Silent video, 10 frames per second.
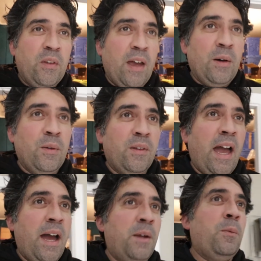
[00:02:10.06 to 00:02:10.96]
sales,
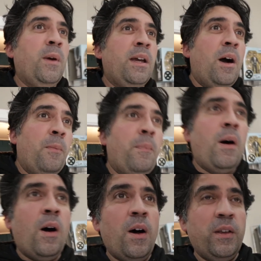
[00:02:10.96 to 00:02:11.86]
and we are
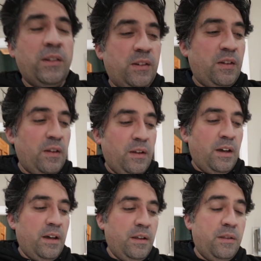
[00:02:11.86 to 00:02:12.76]
past
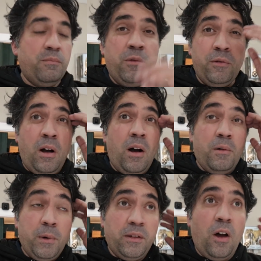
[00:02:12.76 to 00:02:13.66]

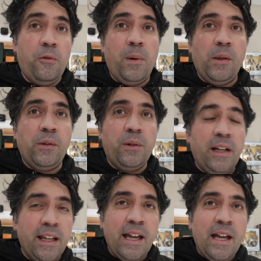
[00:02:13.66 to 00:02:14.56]
half past
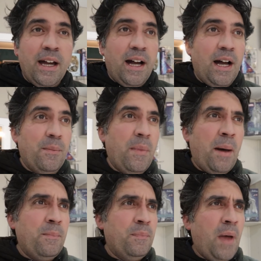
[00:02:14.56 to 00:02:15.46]
three,
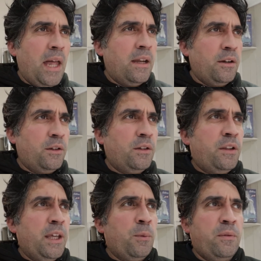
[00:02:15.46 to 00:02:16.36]
and I
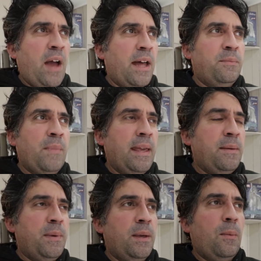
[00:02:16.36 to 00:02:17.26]
think we've had
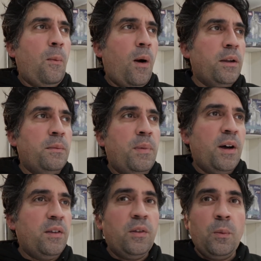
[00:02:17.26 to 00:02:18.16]
maybe one
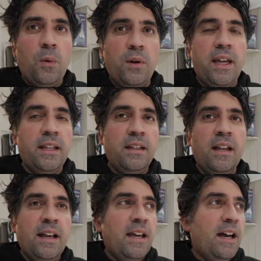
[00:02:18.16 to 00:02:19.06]
person walk in
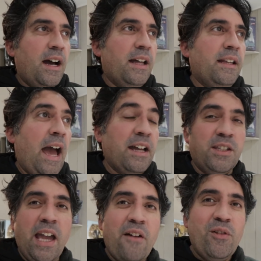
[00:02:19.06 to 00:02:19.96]
and
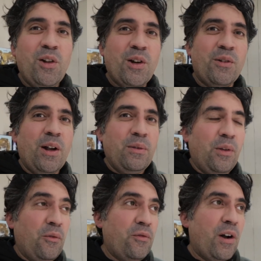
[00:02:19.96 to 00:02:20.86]
actually have a look around,
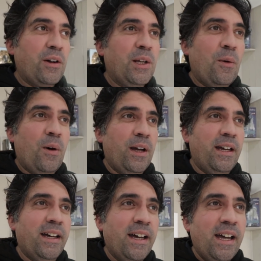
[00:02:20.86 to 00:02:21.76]
so very
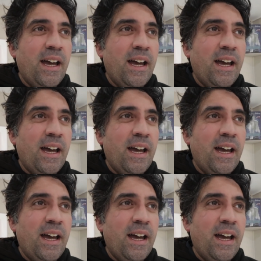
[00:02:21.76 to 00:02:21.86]
quiet.